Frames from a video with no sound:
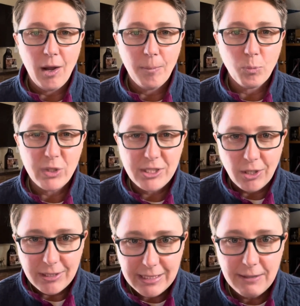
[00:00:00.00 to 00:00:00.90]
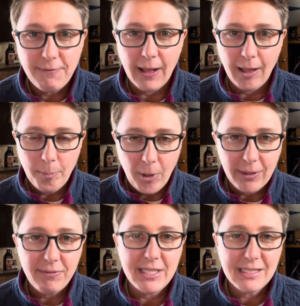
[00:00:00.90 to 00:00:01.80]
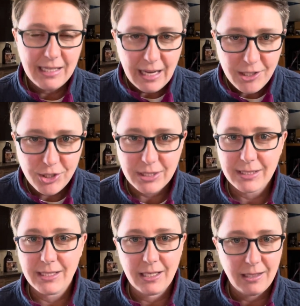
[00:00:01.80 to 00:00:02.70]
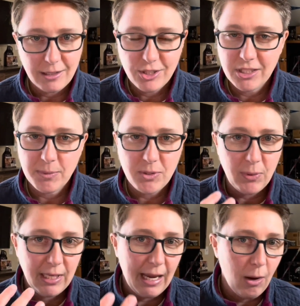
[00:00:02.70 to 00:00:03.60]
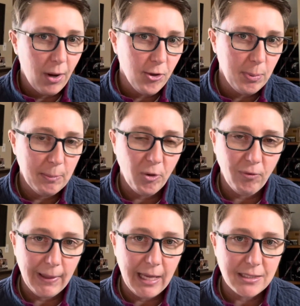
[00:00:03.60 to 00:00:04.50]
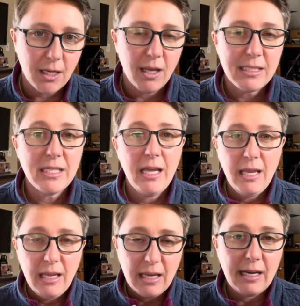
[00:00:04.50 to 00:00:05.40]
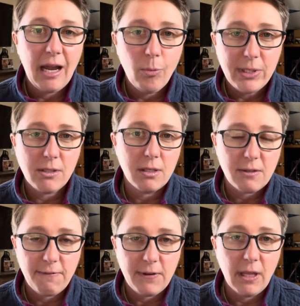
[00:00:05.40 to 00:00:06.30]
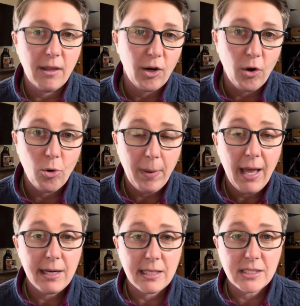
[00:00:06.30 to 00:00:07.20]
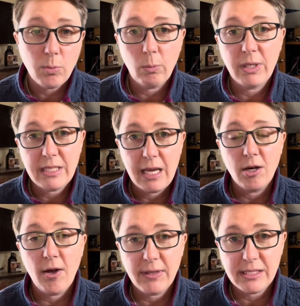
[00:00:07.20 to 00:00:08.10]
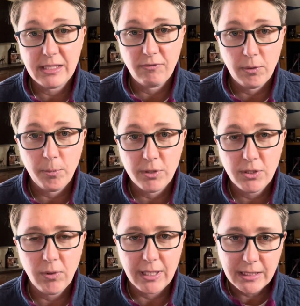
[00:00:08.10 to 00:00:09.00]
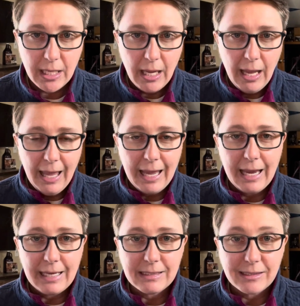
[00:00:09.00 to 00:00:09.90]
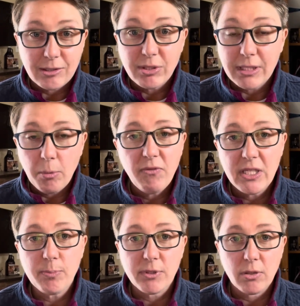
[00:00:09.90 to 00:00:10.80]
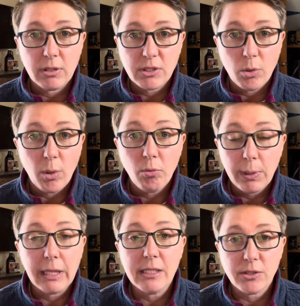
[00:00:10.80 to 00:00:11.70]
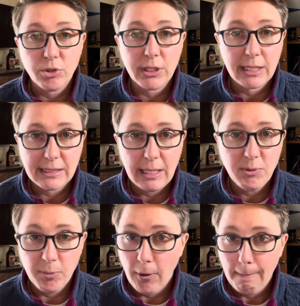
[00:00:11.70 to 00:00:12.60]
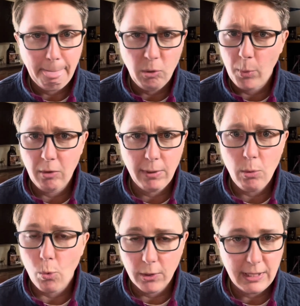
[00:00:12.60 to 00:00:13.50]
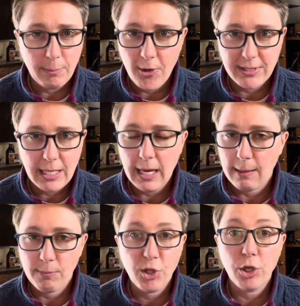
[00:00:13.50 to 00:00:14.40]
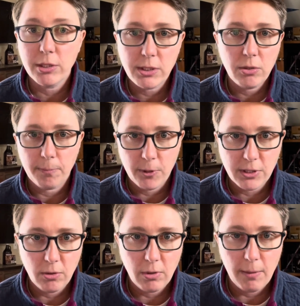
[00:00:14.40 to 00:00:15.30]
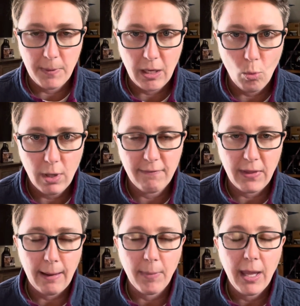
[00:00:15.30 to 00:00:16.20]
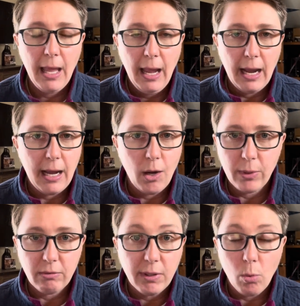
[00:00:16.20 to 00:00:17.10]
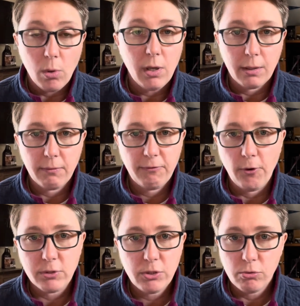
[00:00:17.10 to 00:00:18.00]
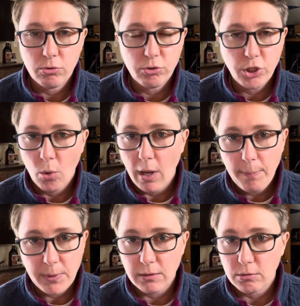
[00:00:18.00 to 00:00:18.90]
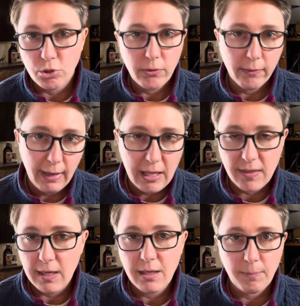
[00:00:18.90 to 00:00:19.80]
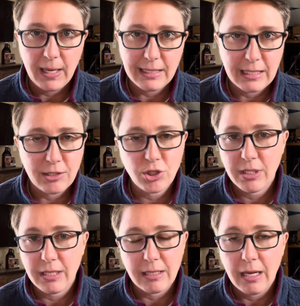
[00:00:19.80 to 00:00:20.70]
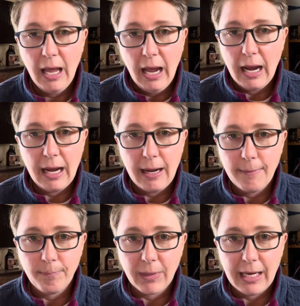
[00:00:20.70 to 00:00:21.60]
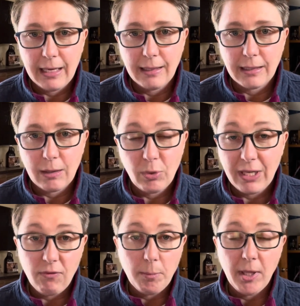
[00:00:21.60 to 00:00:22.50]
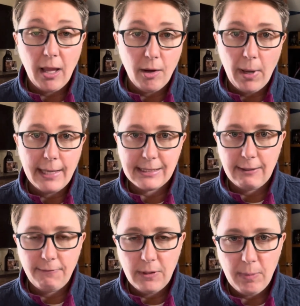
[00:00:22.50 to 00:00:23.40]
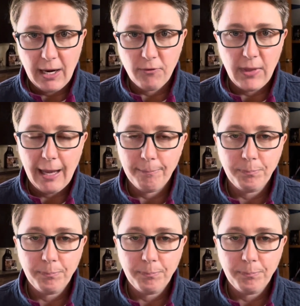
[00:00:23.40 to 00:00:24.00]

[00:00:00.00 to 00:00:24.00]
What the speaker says: we start to develop all of these connections, the connections between how other people relate to us and how we start to feel in our own bodies when we take on these different personas. And so some of these personas, though, are really socially acceptable and we reward them all the time. The good student persona being one of them. We reward folks who show up and do the right thing and pay attention, and we give them a lot of positive feedback for that.